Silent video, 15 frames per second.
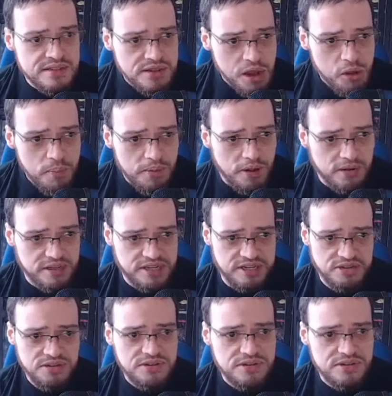Scalphunter,
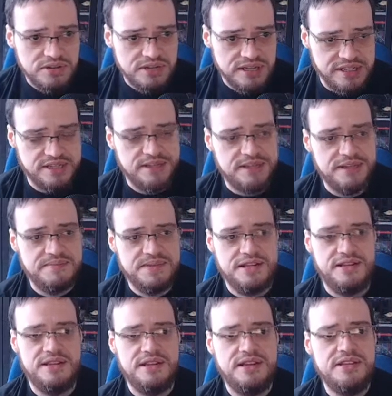due to the term
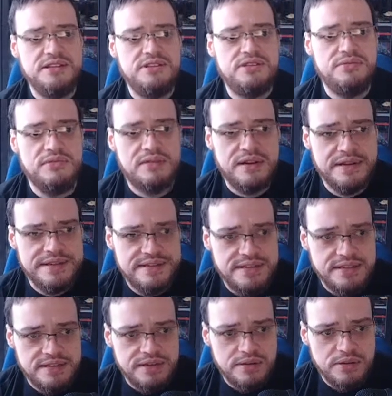
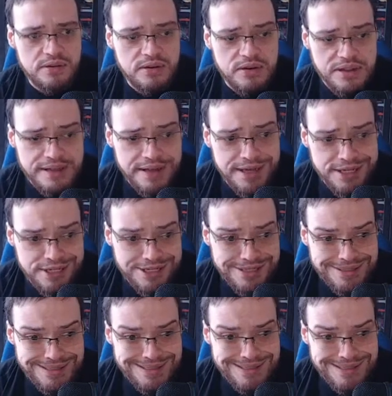racist connotation.